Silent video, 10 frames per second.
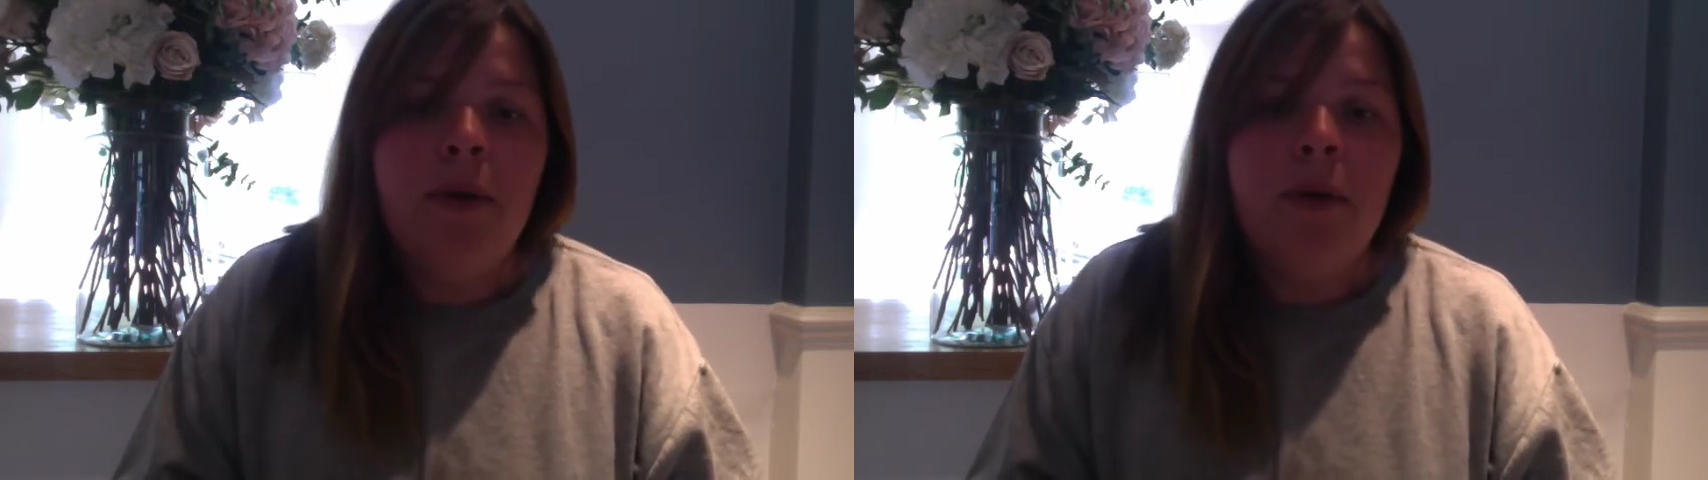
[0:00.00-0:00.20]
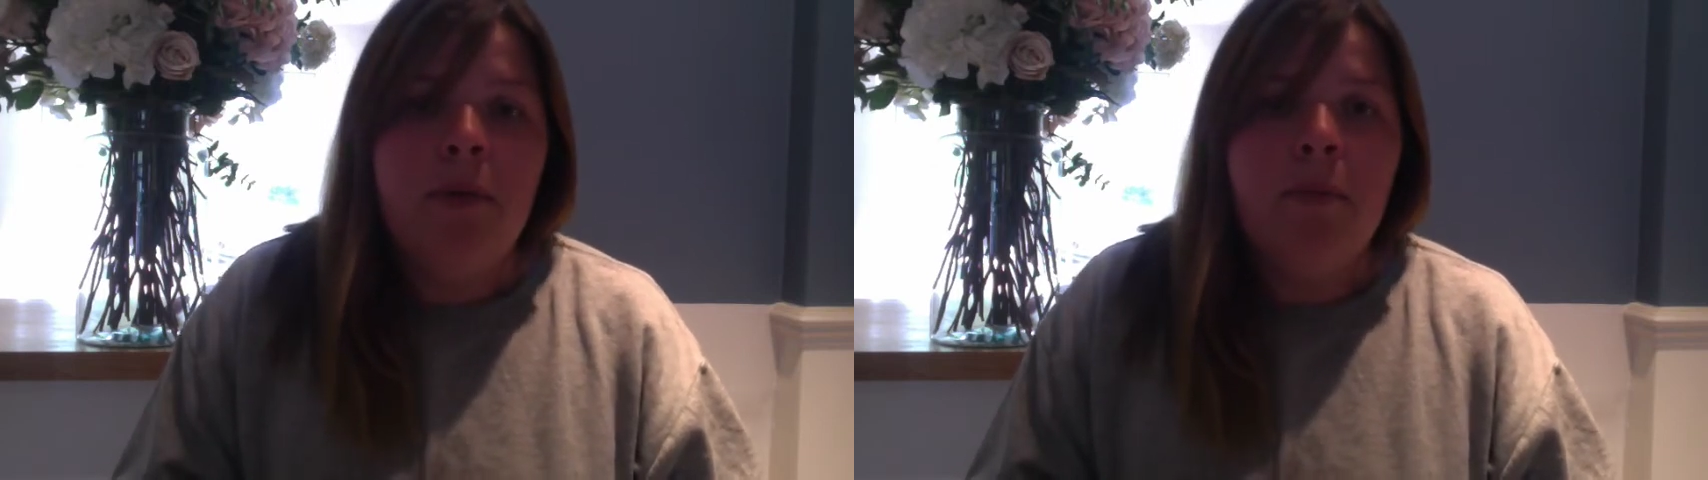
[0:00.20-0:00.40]

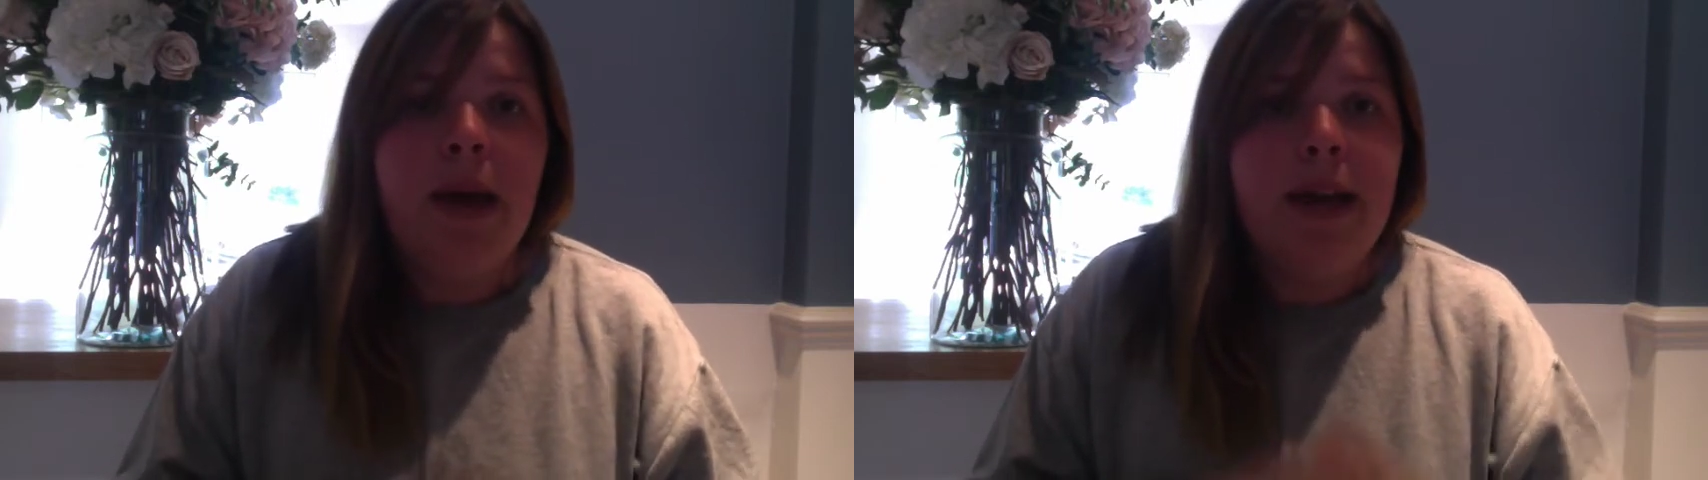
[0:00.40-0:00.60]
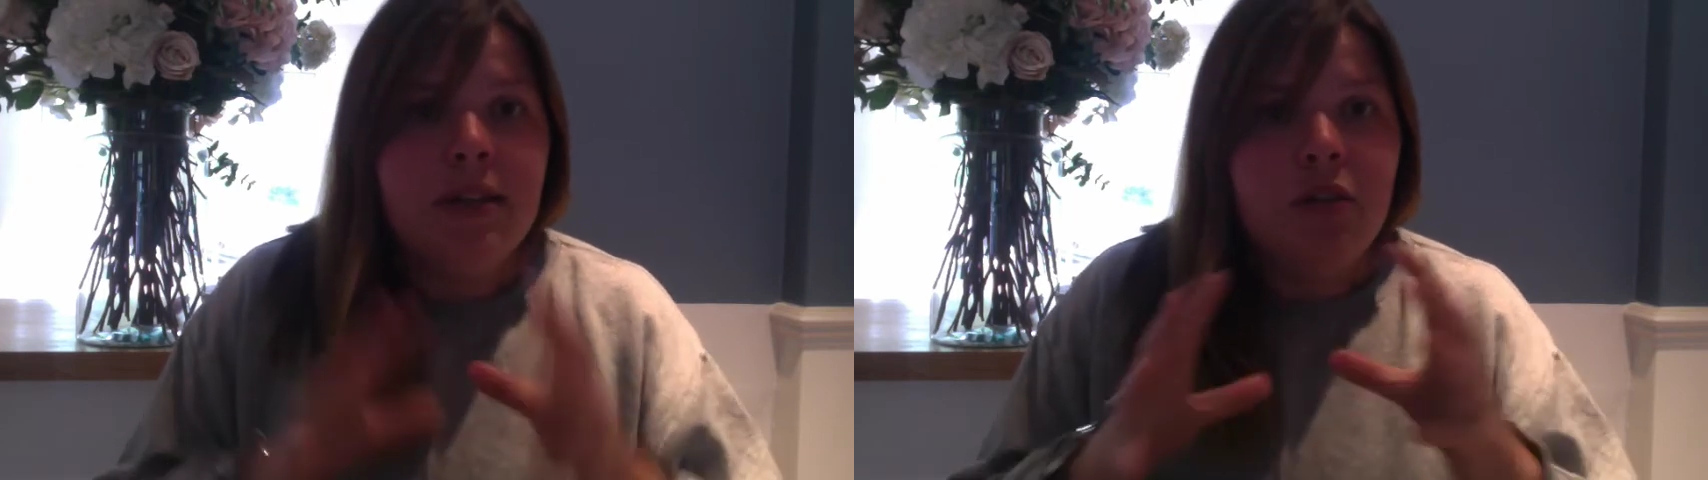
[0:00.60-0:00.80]

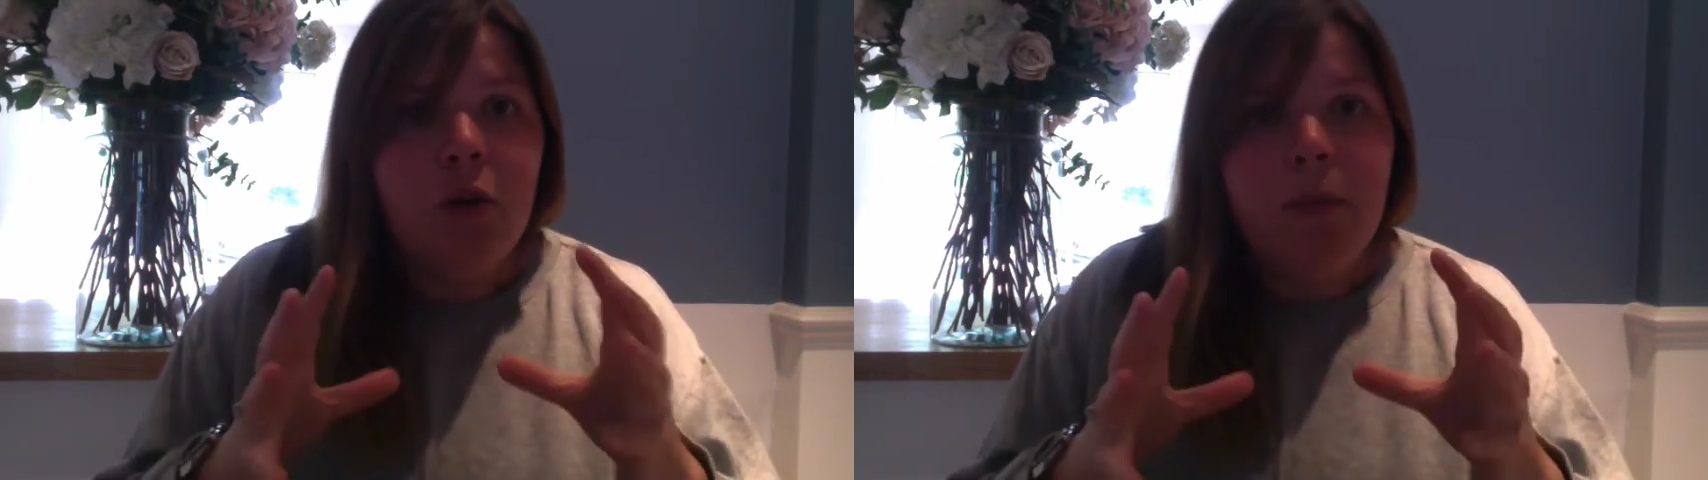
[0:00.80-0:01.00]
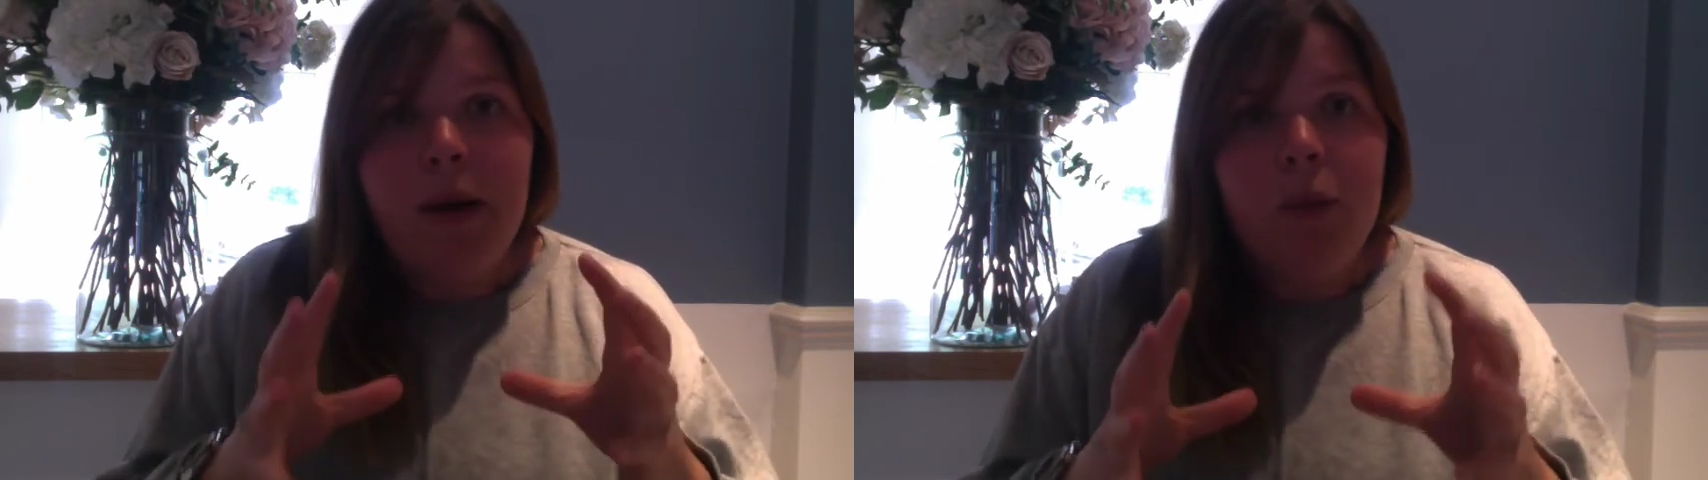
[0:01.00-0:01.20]
but it's
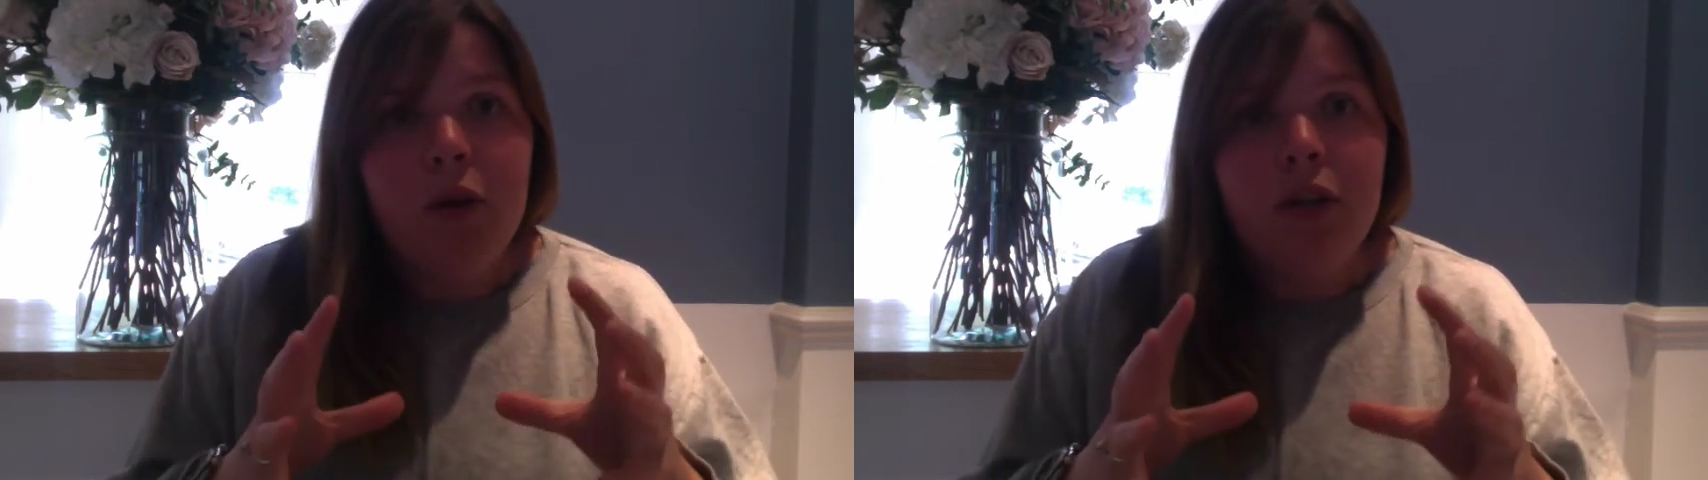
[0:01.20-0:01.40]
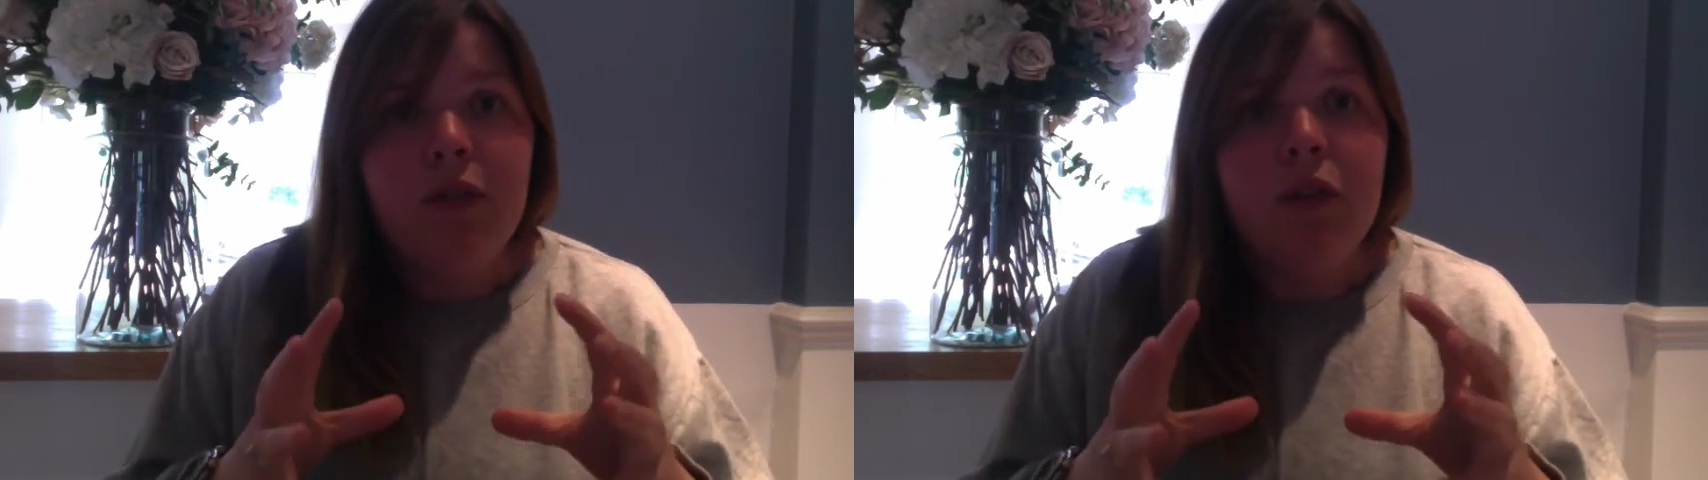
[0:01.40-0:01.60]
not about
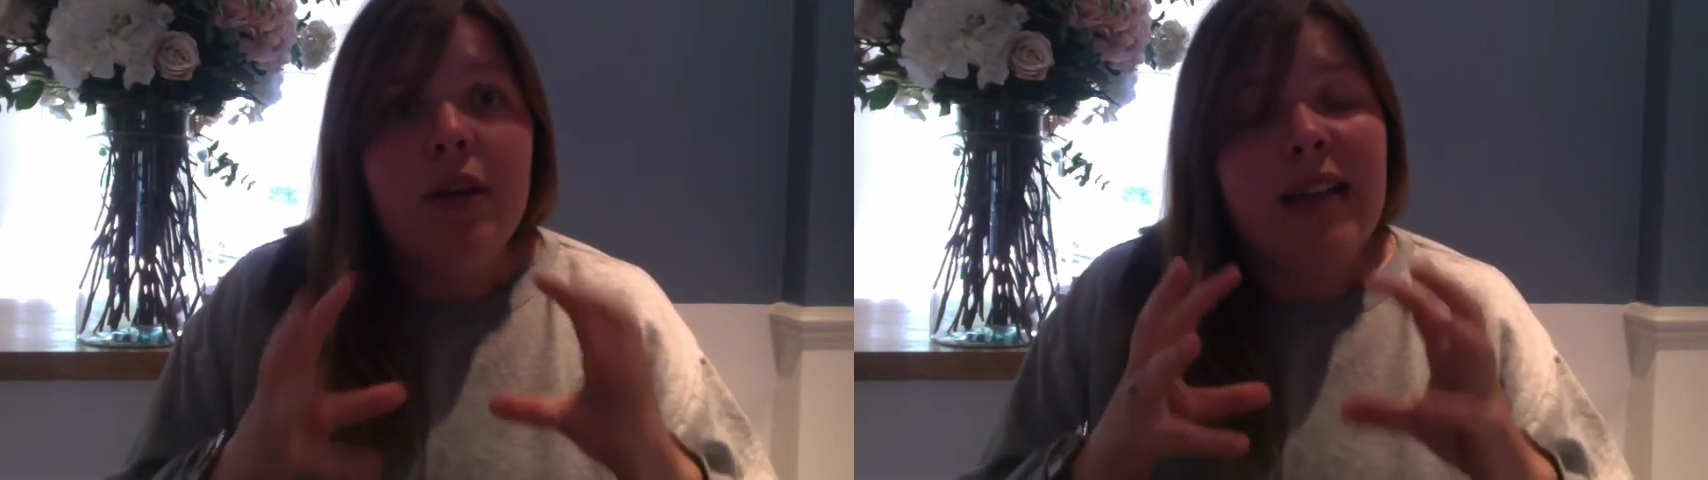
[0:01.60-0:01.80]
what you've got,